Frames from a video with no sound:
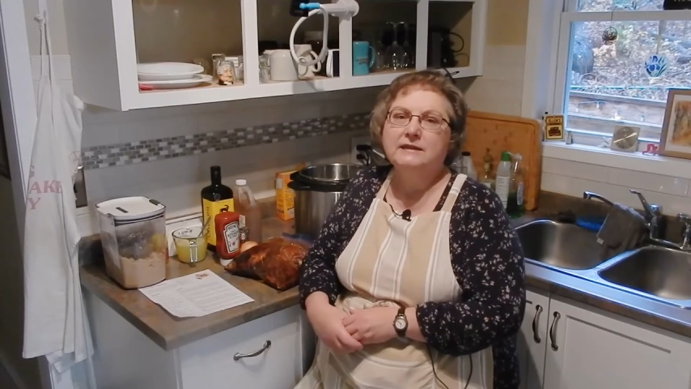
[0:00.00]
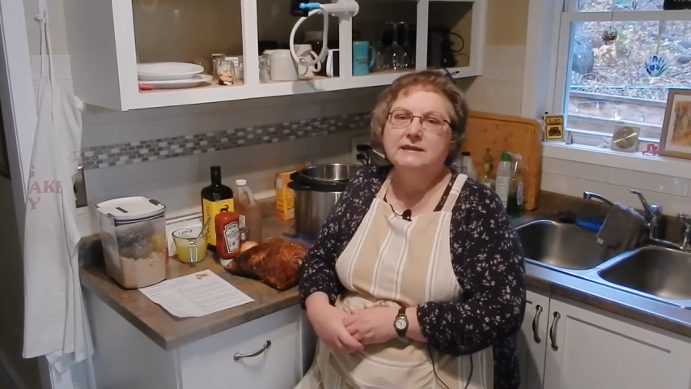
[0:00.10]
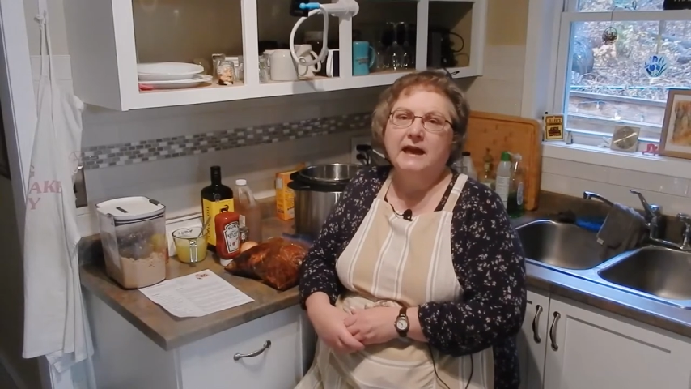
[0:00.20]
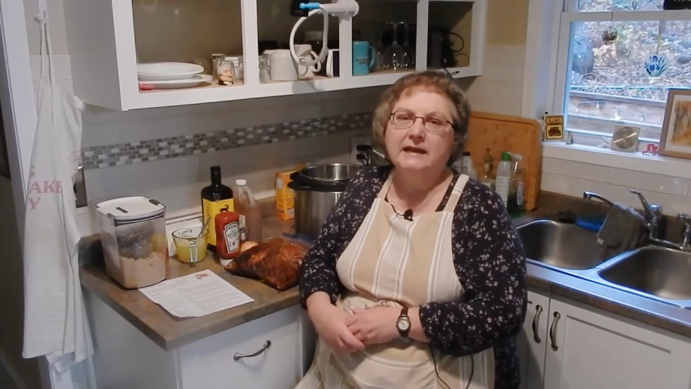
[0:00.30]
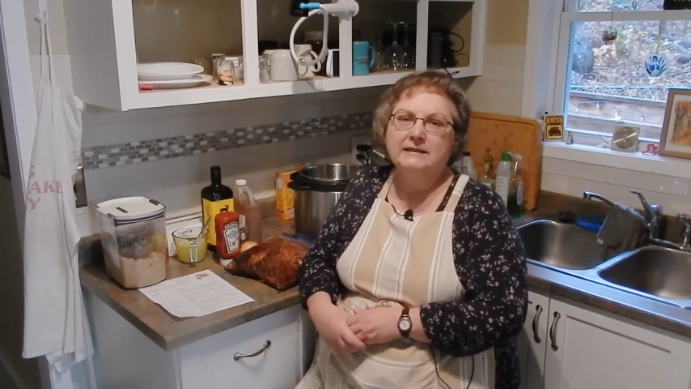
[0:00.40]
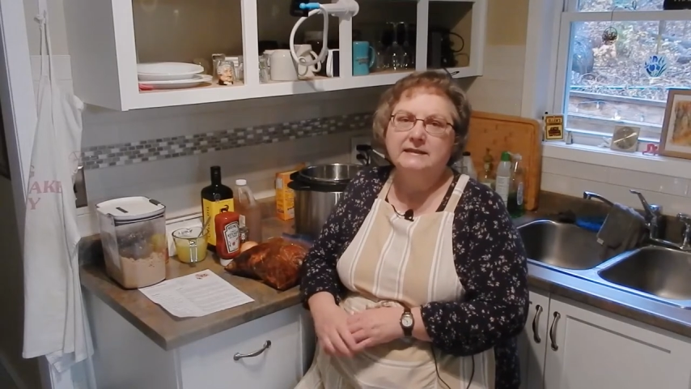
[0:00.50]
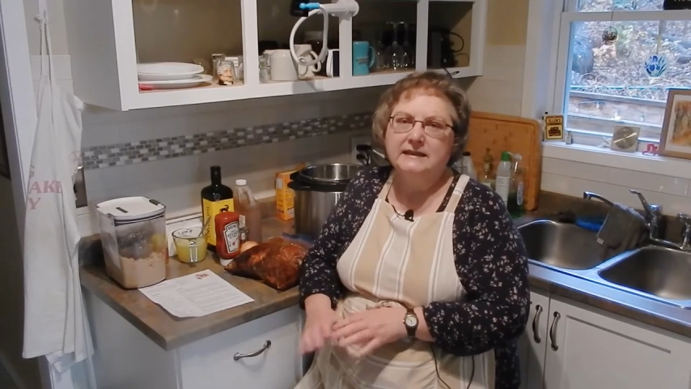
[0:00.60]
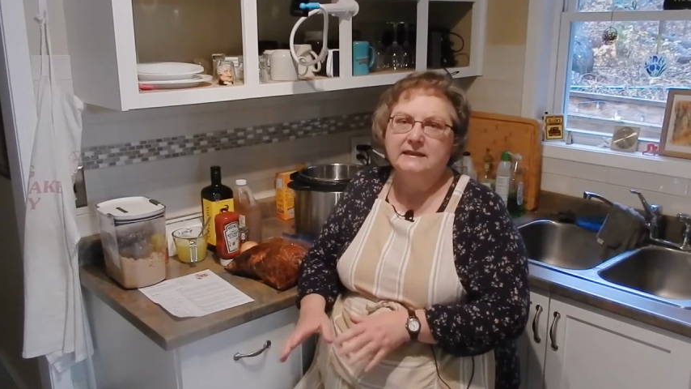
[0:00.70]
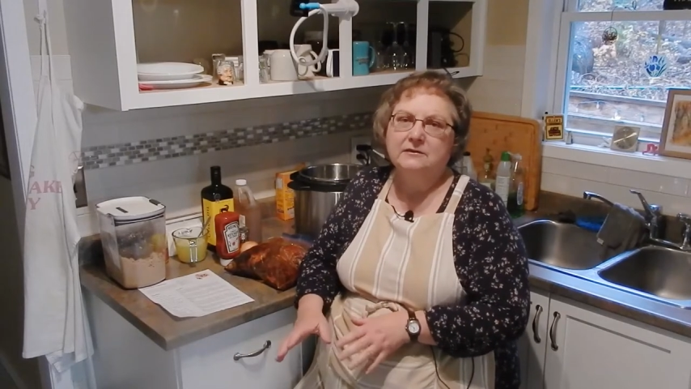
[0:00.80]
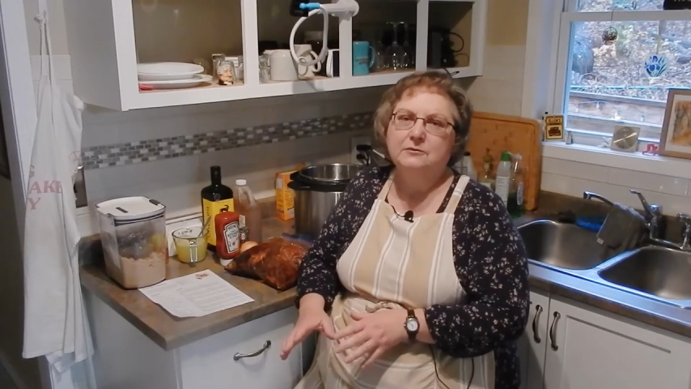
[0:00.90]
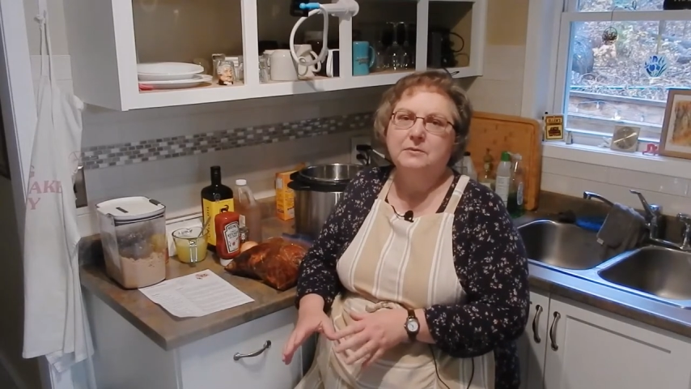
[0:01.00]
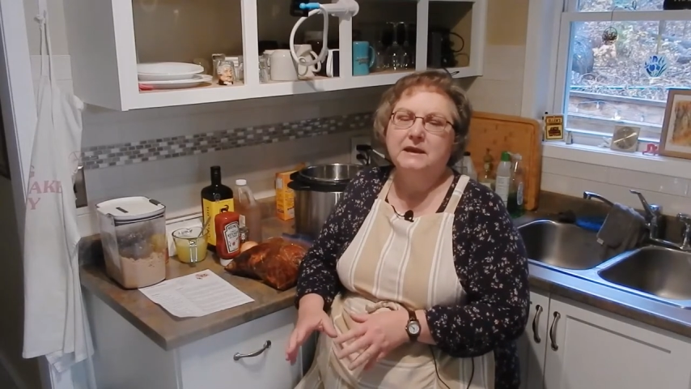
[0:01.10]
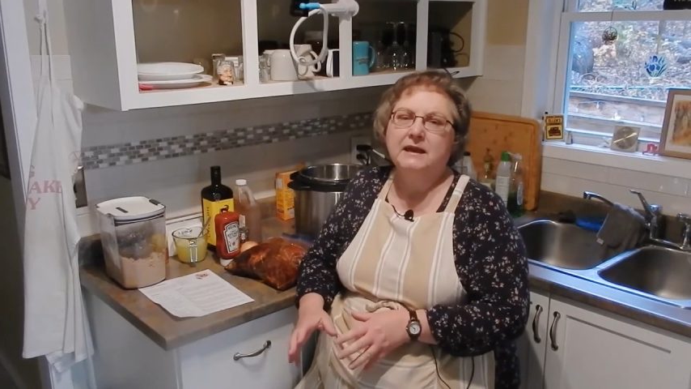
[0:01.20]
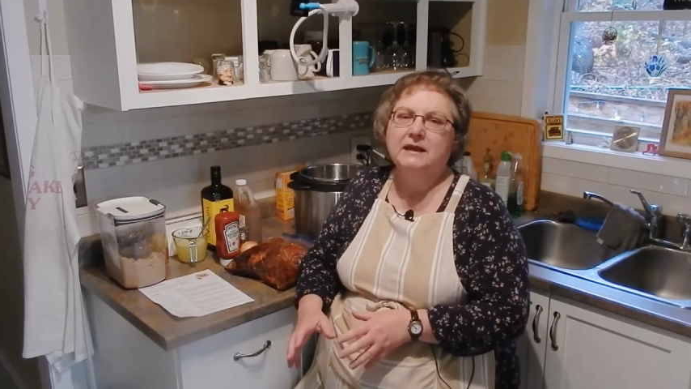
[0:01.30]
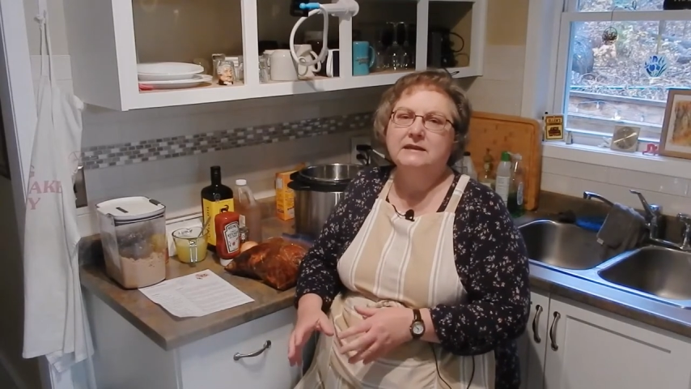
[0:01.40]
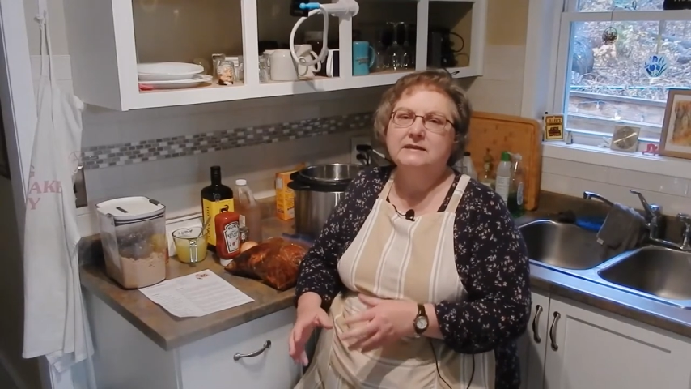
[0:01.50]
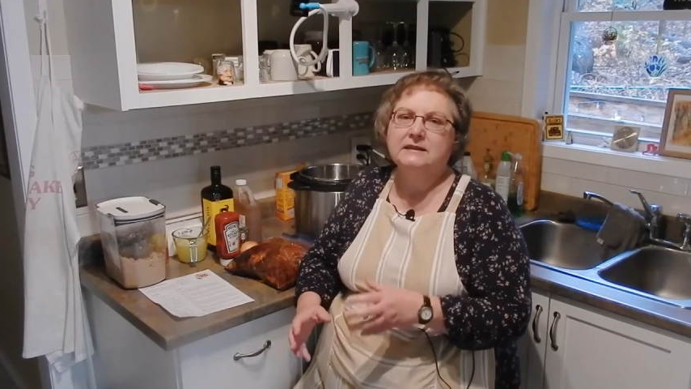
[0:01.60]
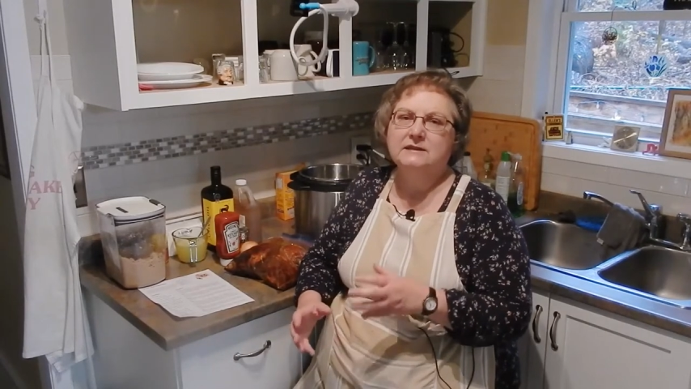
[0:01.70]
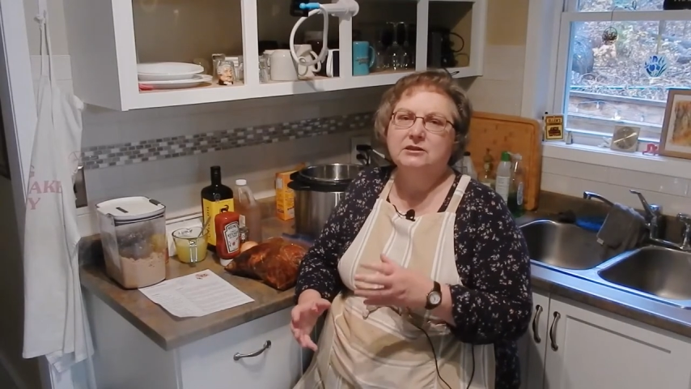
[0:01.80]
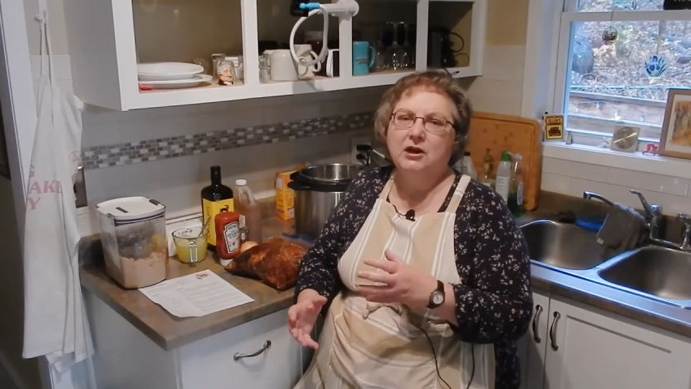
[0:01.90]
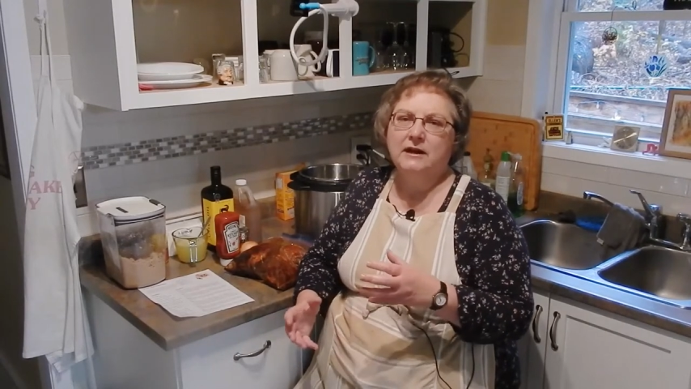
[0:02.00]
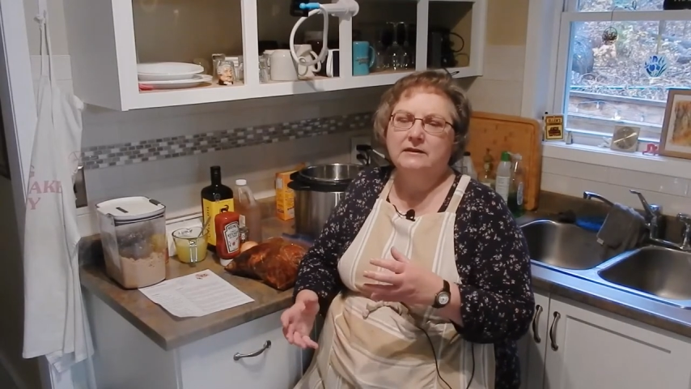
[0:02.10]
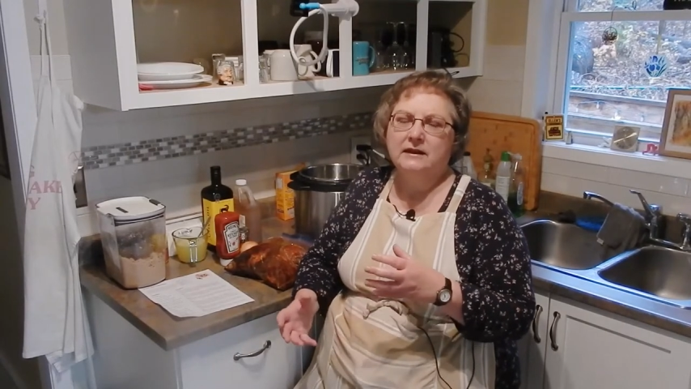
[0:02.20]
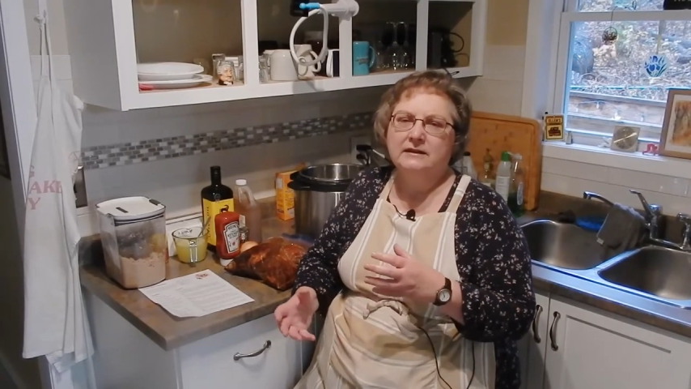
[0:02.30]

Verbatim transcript: it's ideal because it's got